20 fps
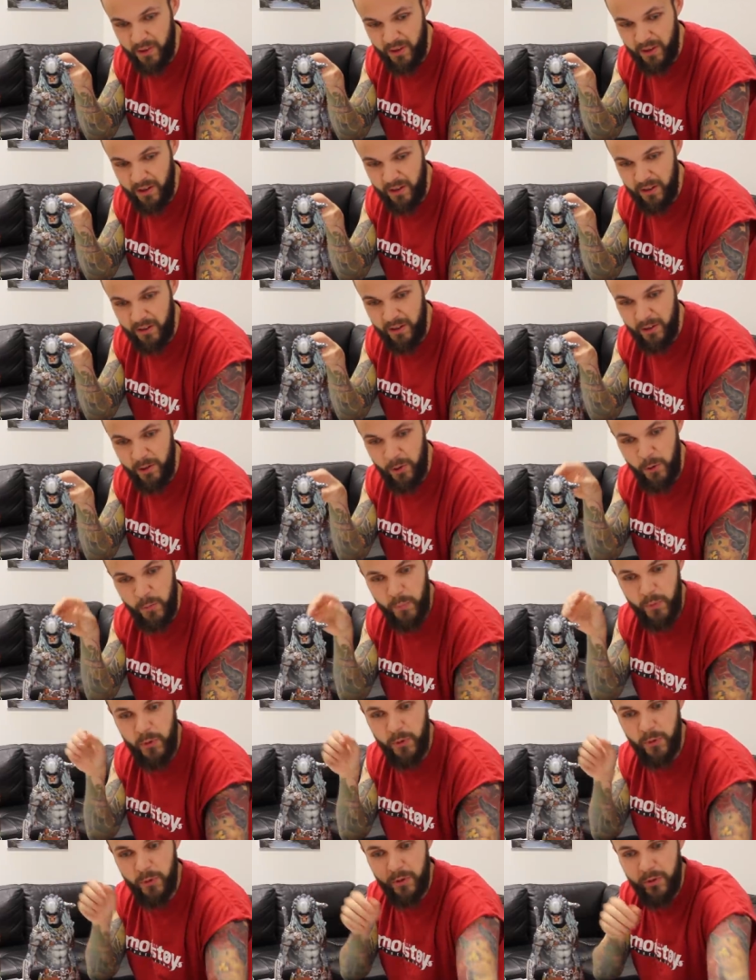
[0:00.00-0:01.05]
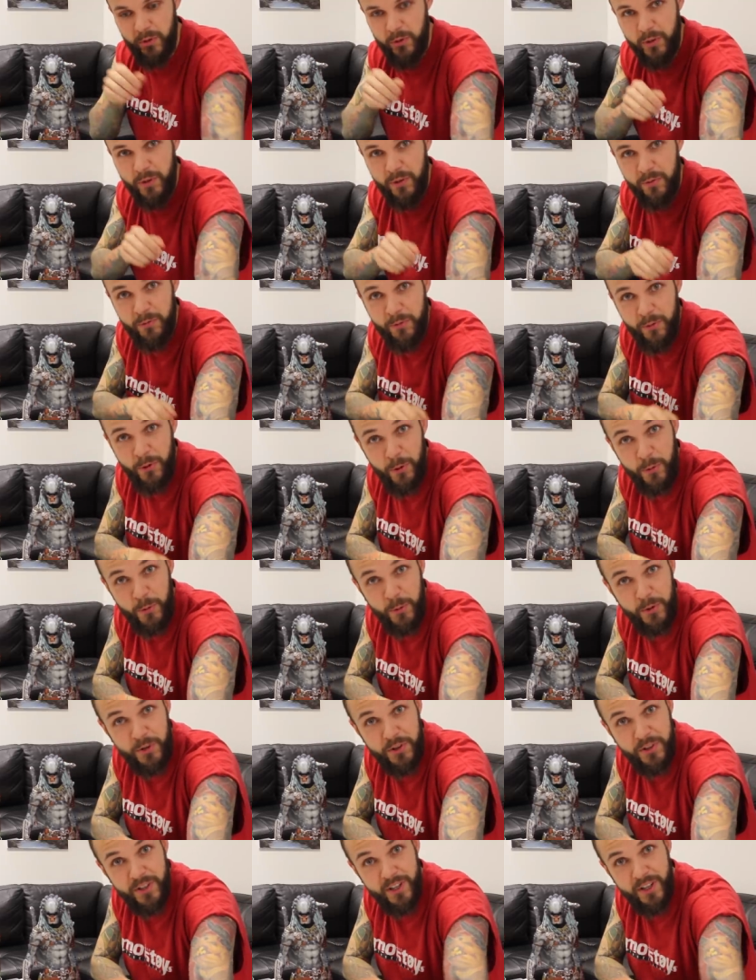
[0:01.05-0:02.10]
and I hope you are looking
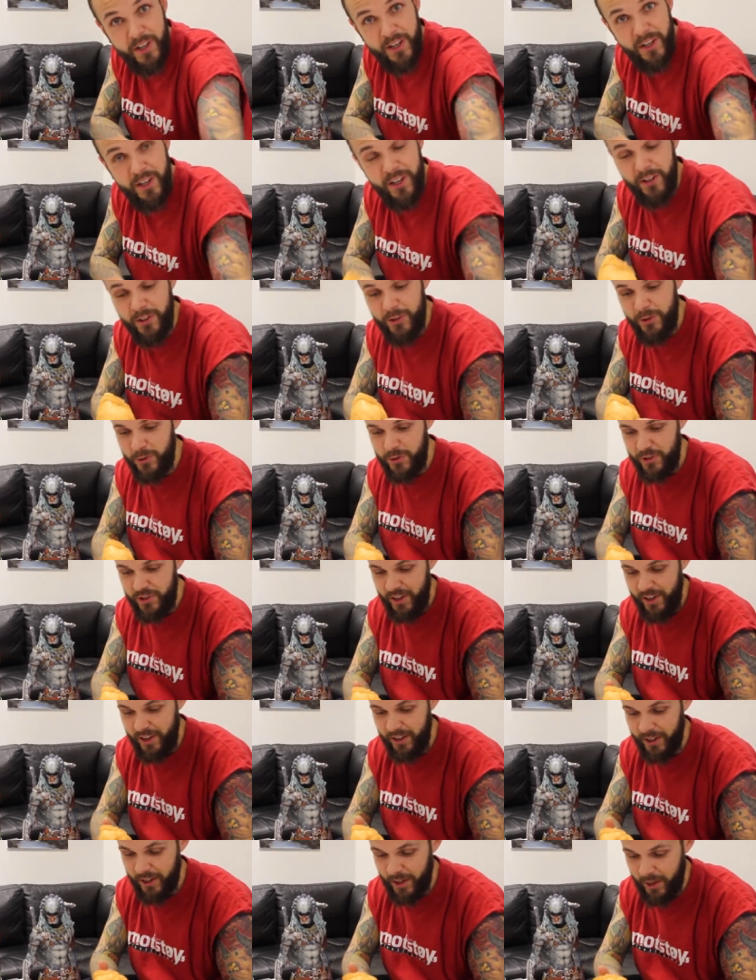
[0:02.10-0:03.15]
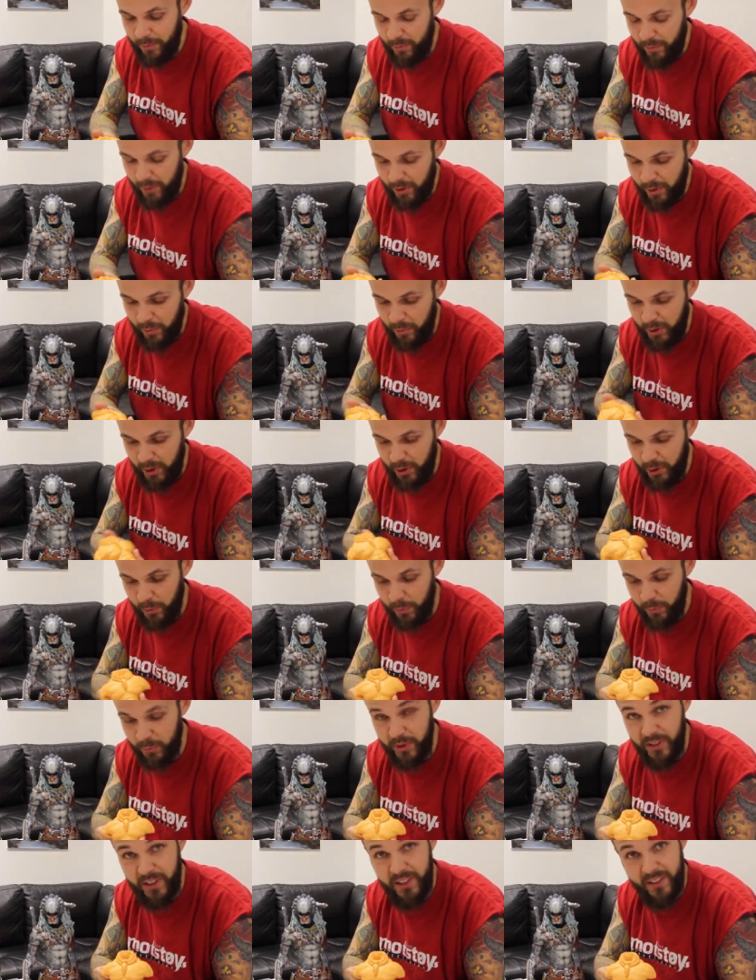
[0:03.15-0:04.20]
forward to seeing him being
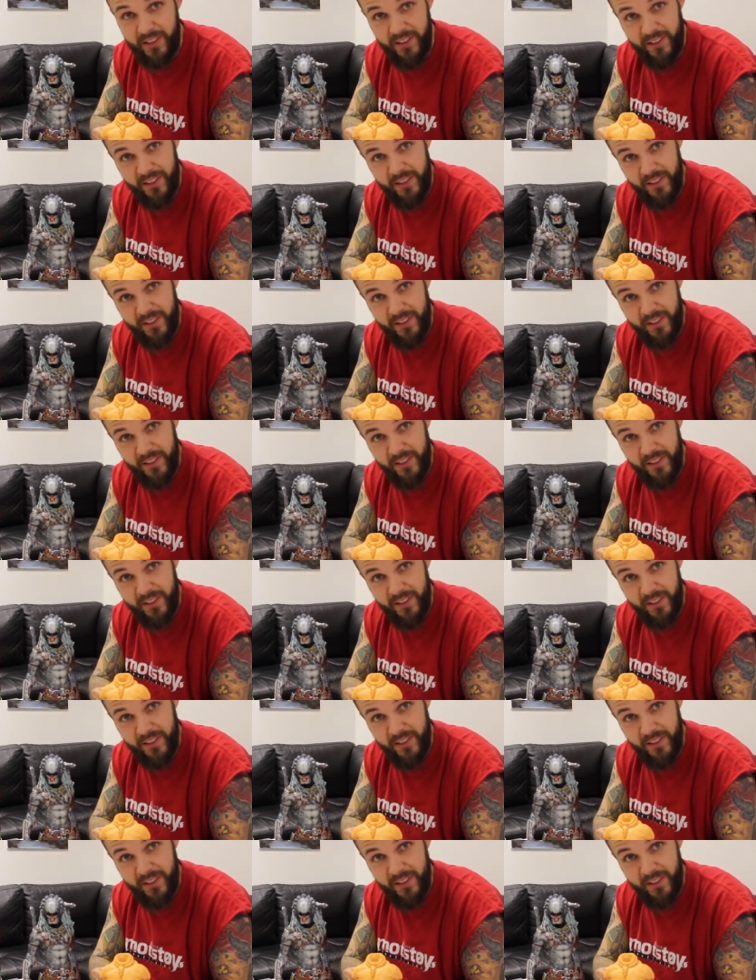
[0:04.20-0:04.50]
complete.